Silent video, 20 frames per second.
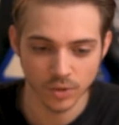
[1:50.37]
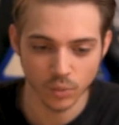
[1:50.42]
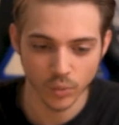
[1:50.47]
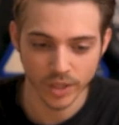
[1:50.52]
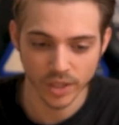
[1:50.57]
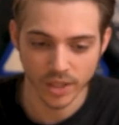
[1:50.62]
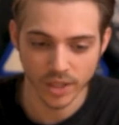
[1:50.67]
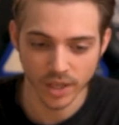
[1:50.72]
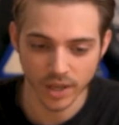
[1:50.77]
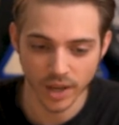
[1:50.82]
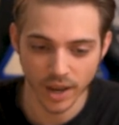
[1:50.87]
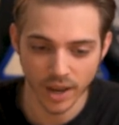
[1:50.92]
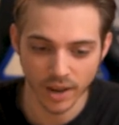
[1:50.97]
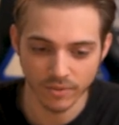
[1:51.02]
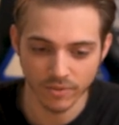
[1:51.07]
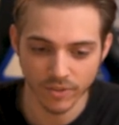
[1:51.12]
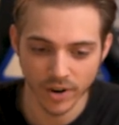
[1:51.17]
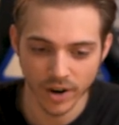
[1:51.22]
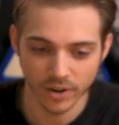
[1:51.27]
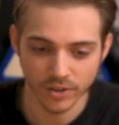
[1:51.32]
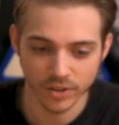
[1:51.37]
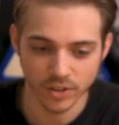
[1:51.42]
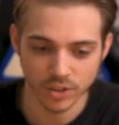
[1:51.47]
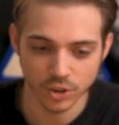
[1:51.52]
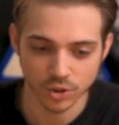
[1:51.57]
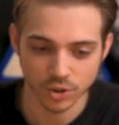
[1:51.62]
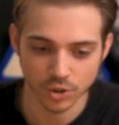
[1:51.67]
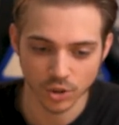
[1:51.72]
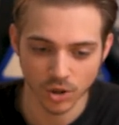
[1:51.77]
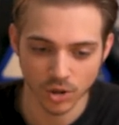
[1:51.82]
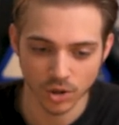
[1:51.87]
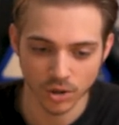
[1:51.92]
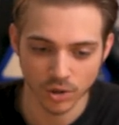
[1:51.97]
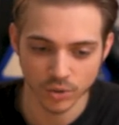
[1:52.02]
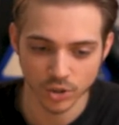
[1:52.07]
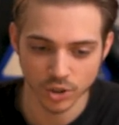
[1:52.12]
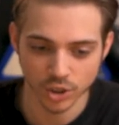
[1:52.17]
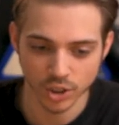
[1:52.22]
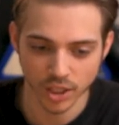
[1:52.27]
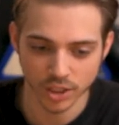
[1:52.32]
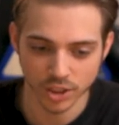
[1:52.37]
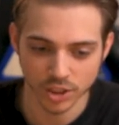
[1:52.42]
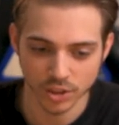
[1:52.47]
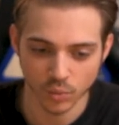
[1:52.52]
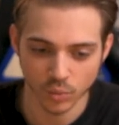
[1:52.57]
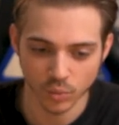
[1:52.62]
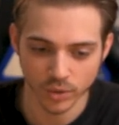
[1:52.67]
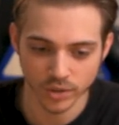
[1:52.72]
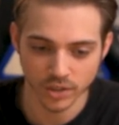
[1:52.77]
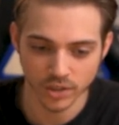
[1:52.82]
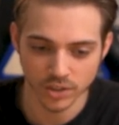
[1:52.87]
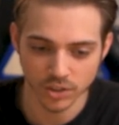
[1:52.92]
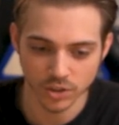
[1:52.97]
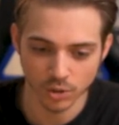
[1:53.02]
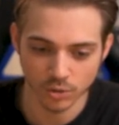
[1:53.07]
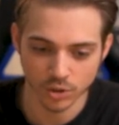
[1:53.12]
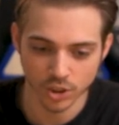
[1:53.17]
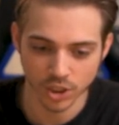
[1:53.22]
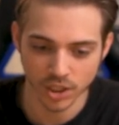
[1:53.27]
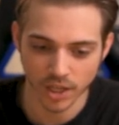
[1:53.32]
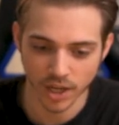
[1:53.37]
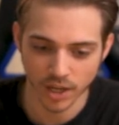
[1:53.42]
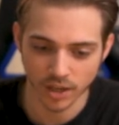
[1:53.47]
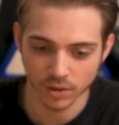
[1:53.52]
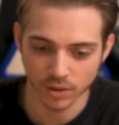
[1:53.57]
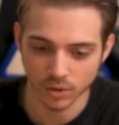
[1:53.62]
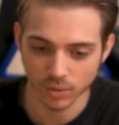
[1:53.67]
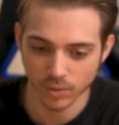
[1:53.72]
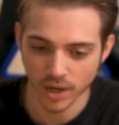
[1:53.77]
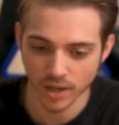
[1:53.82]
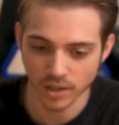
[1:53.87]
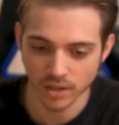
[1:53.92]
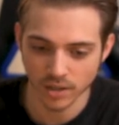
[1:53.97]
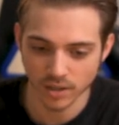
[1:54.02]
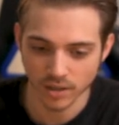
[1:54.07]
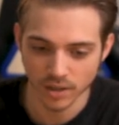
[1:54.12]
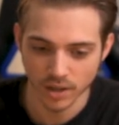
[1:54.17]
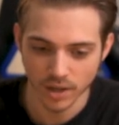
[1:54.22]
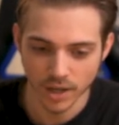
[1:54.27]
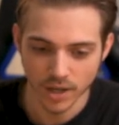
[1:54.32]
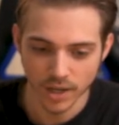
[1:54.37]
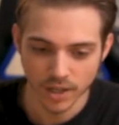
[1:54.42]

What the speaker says: we get a very strong rejection with this doji candle right here.